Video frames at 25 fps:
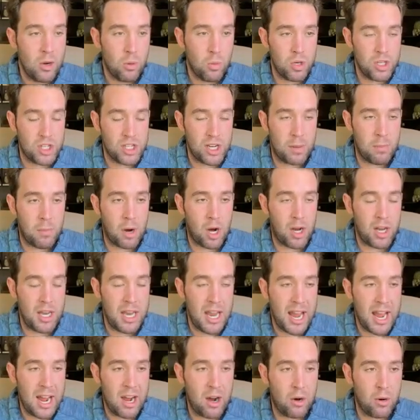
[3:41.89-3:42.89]
which I'm on
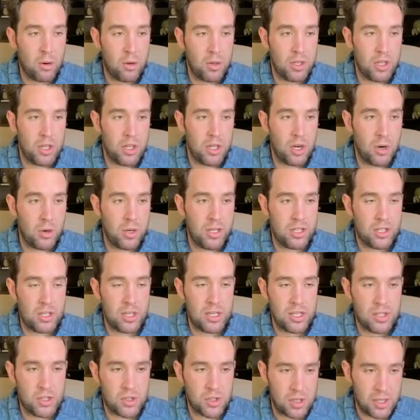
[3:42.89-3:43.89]
now,
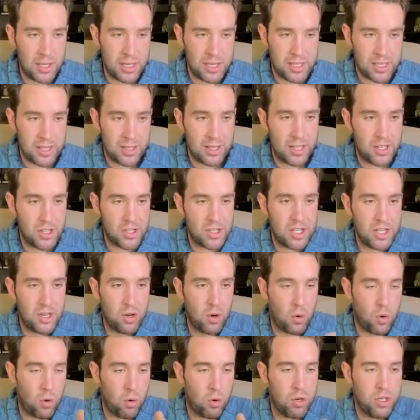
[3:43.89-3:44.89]
it's
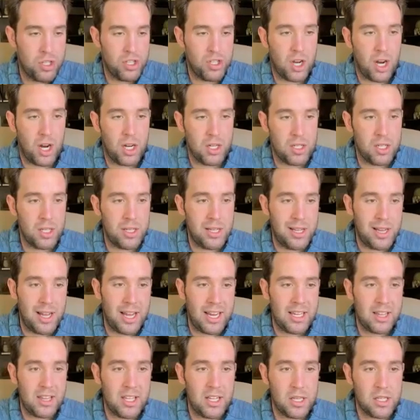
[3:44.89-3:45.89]
listed horizontally
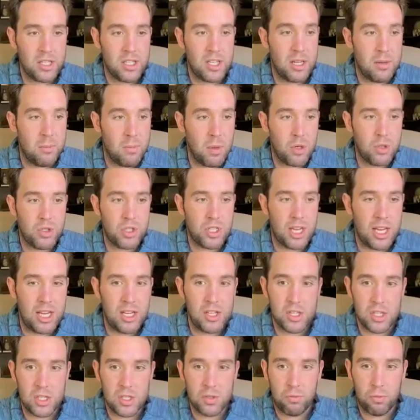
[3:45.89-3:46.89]
like this in most
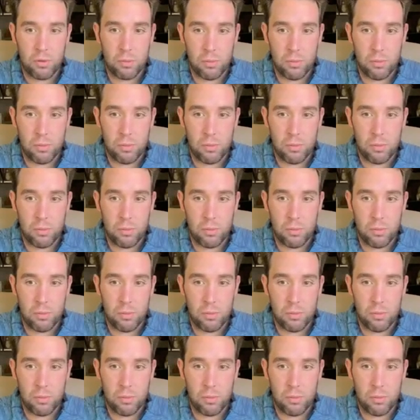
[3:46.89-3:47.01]
cases